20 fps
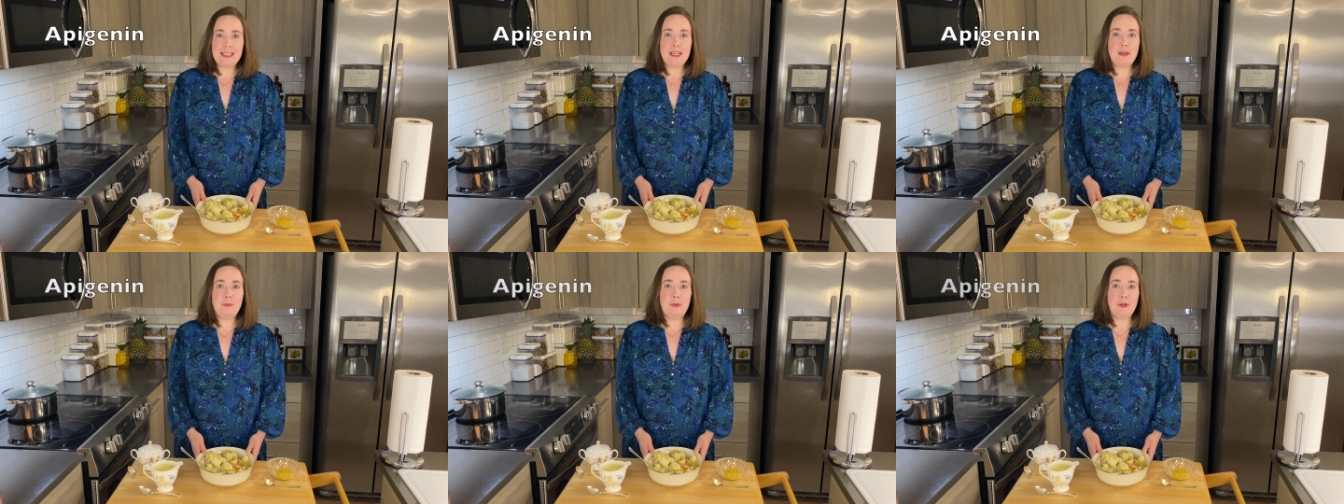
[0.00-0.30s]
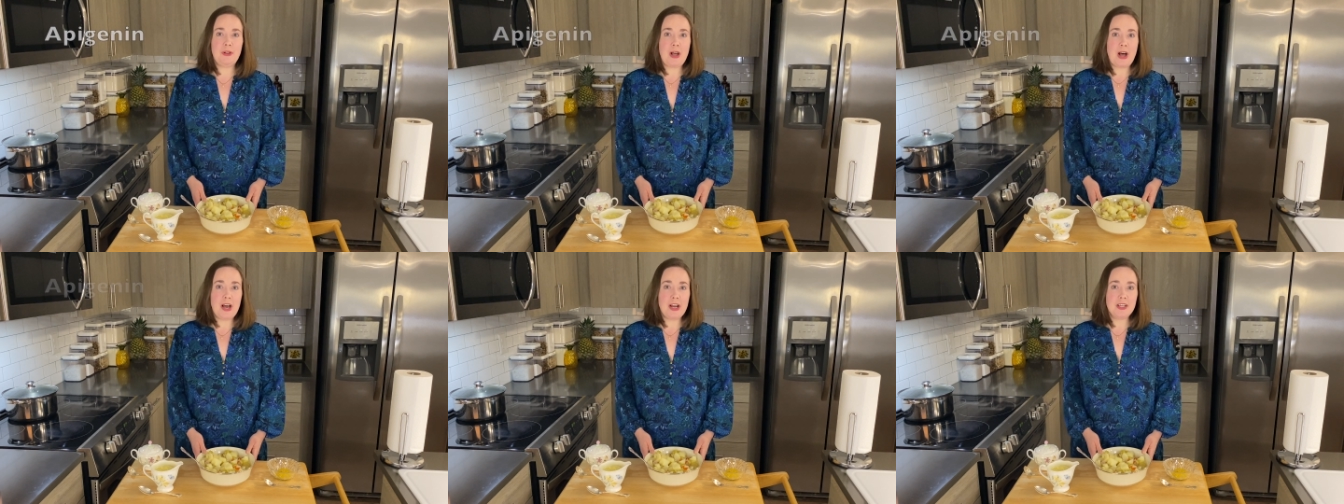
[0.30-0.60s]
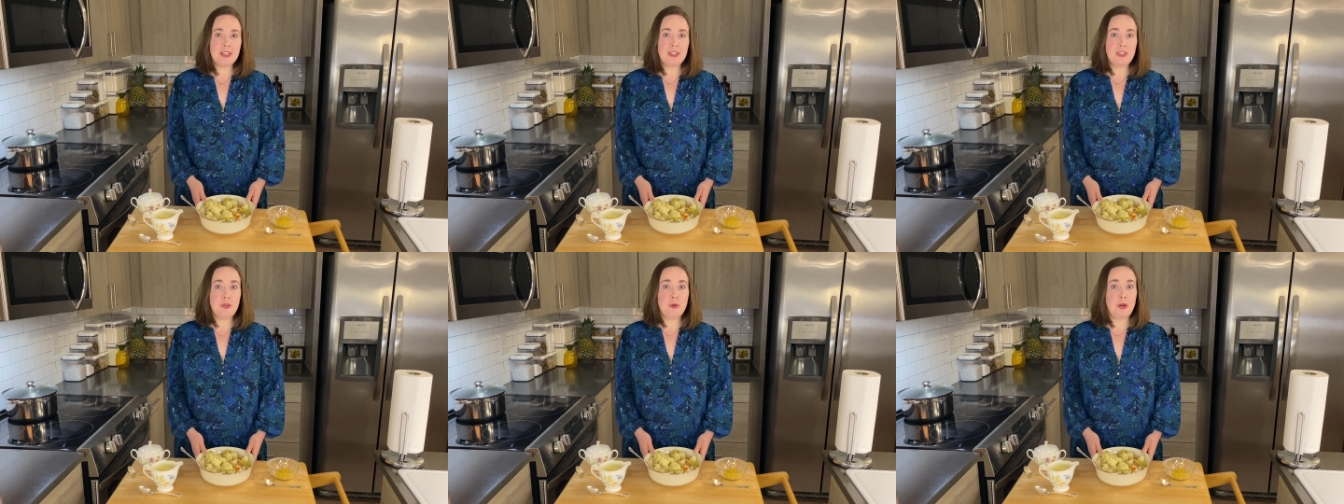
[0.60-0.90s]
It
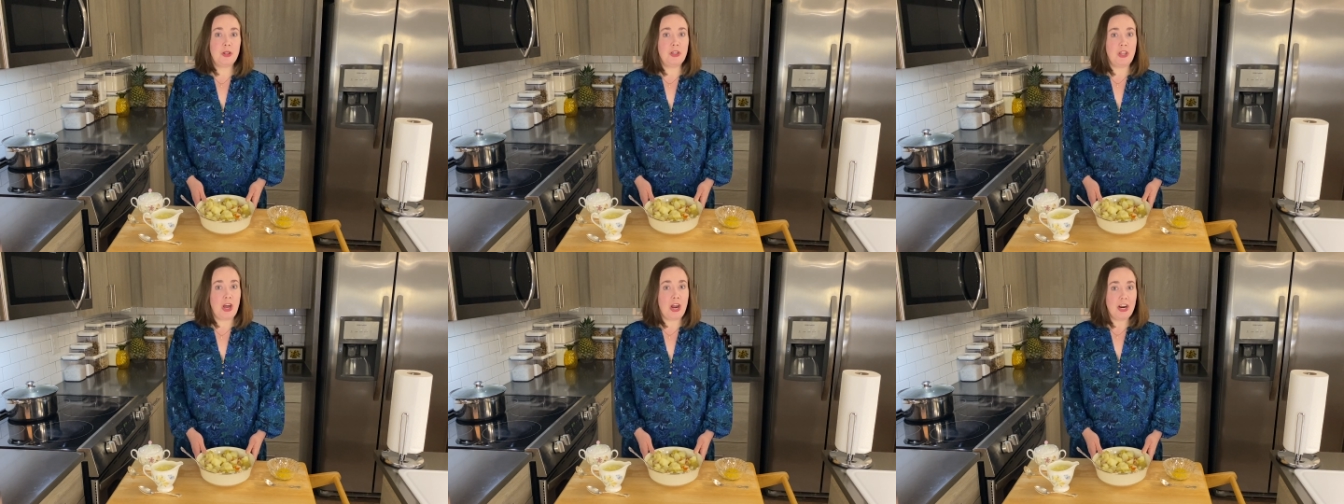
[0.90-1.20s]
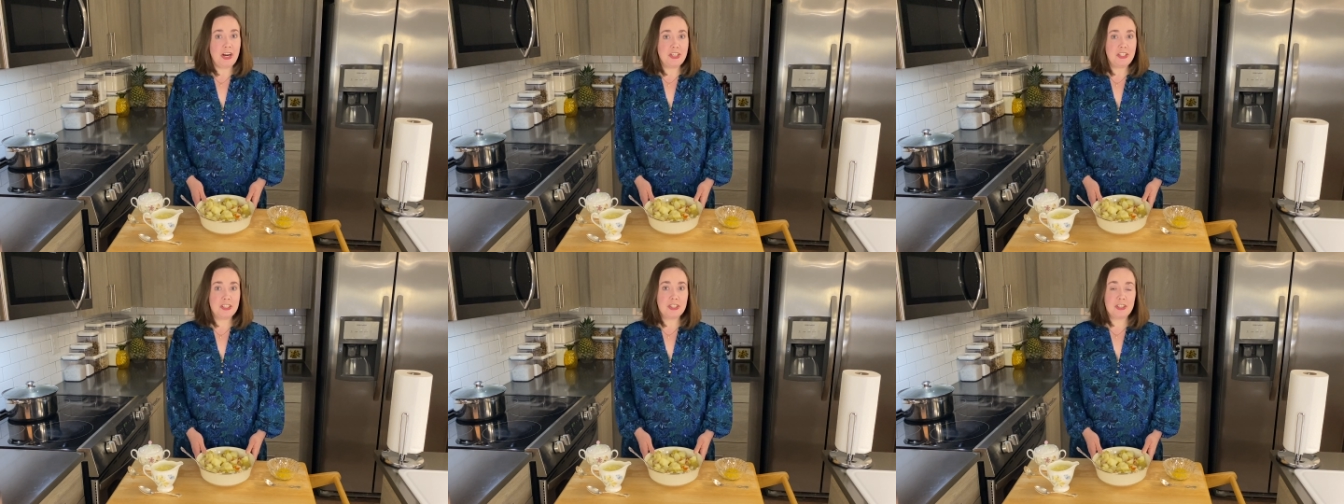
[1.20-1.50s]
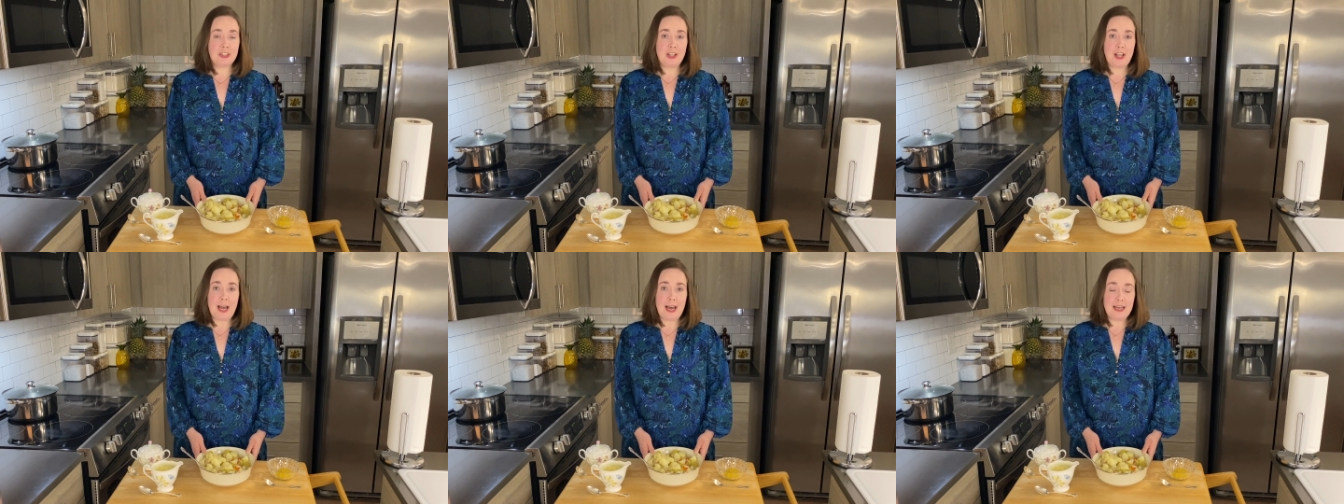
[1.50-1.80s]
belongs to a large
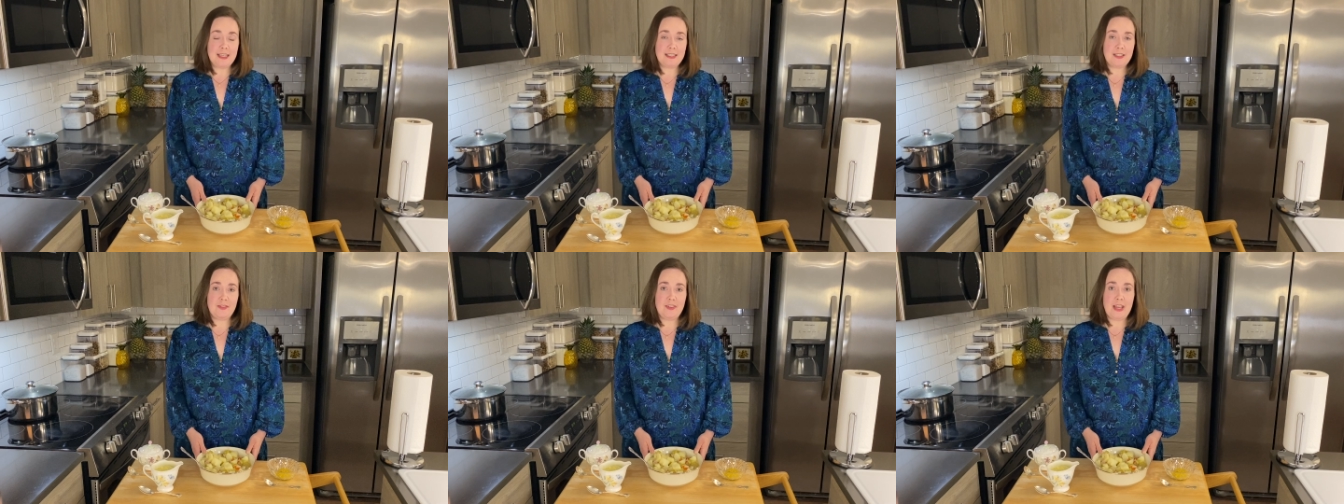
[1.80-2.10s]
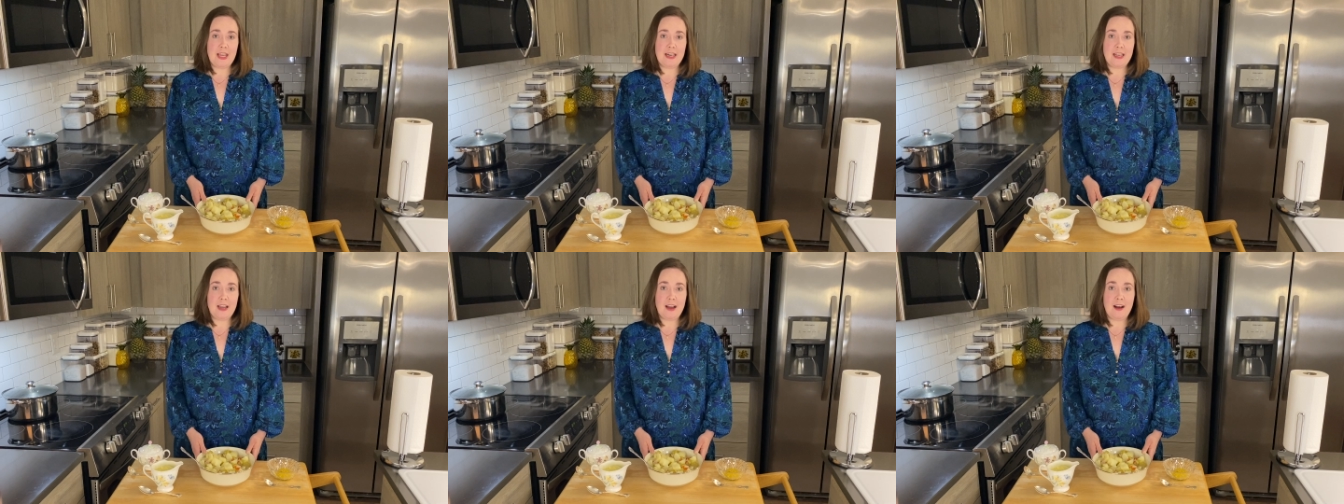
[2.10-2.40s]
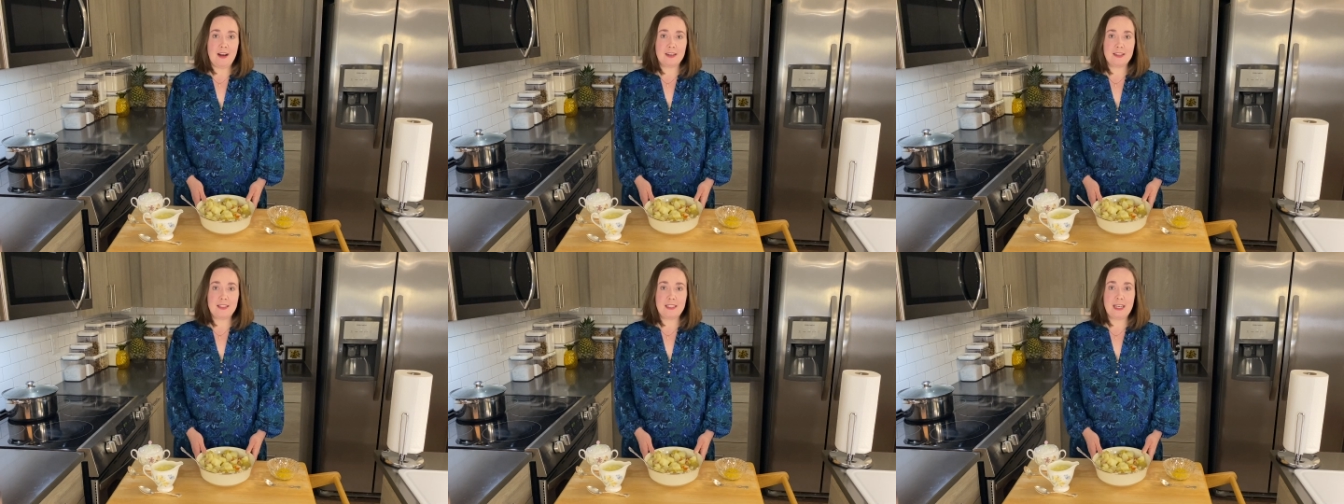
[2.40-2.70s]
class of
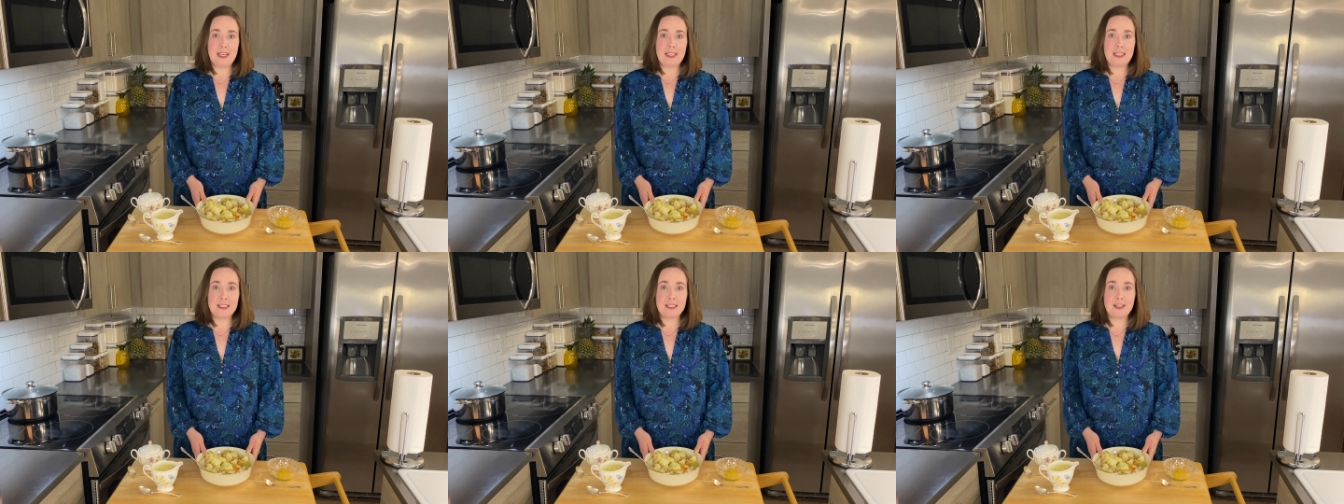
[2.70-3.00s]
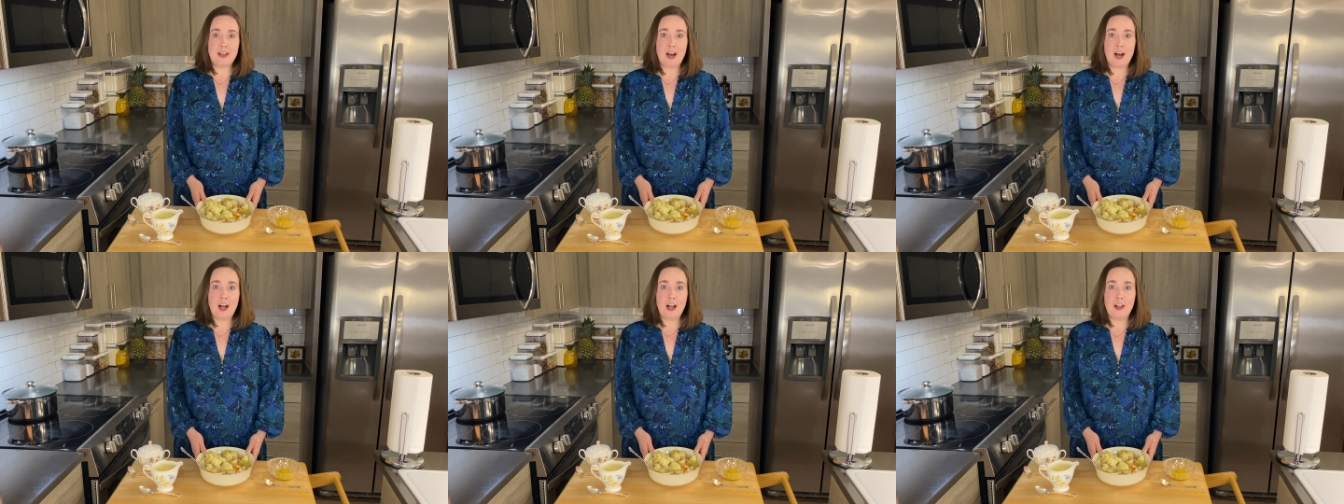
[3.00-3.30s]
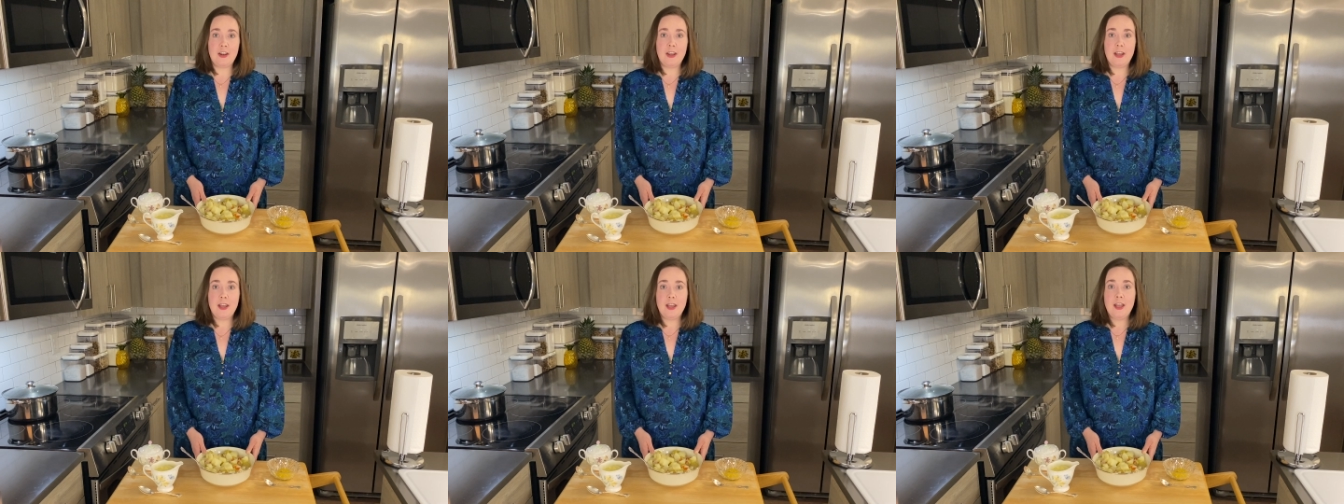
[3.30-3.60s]
antioxidants
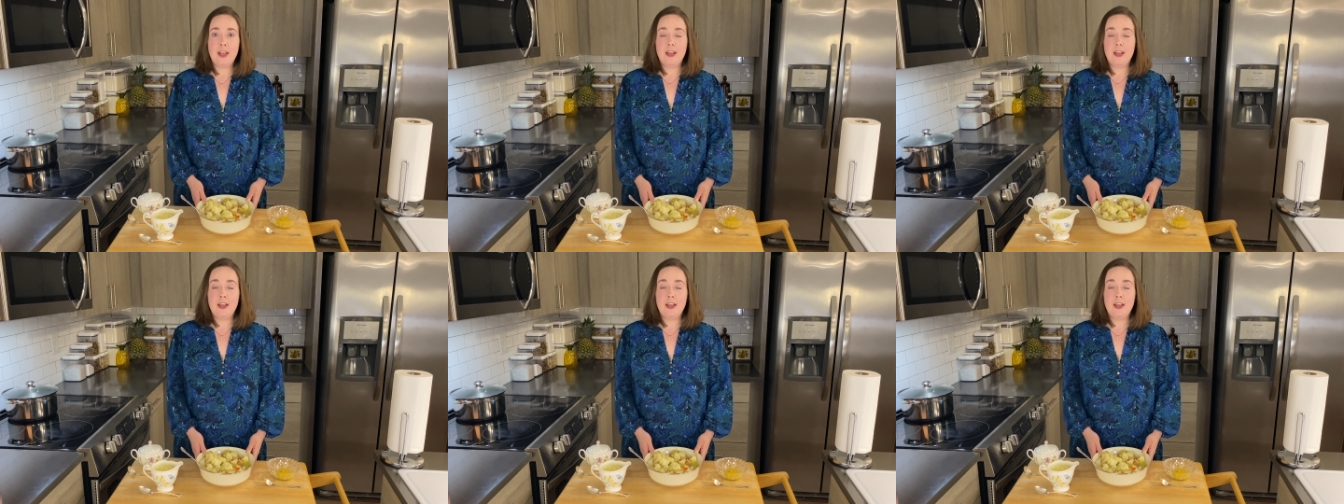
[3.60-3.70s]
called